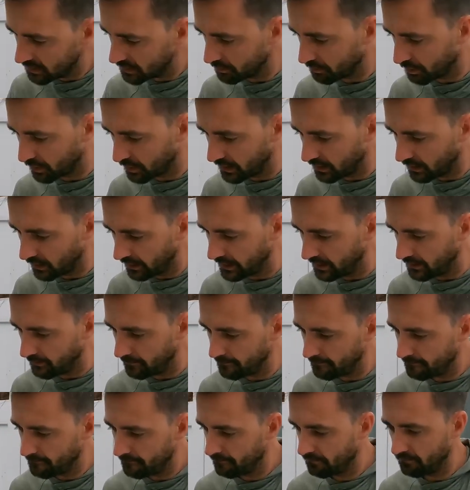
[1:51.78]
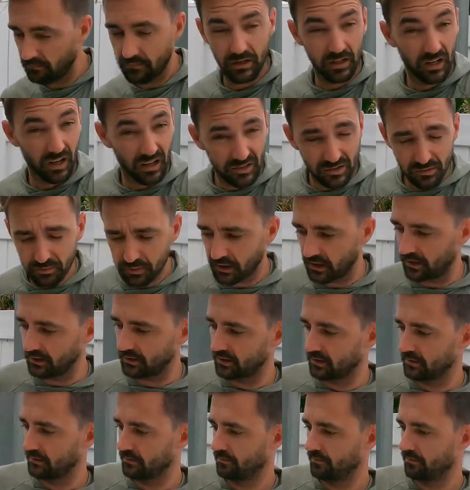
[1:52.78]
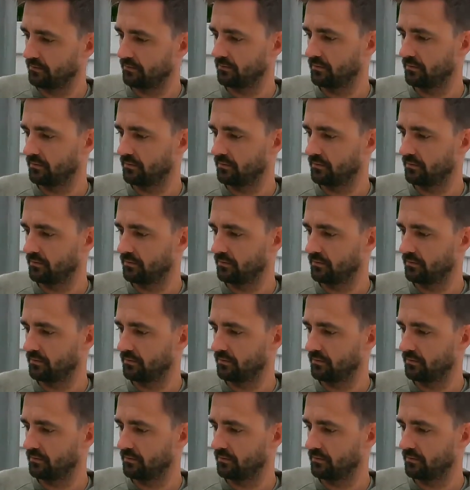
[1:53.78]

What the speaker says: it's pretty clean. Kind of surprised.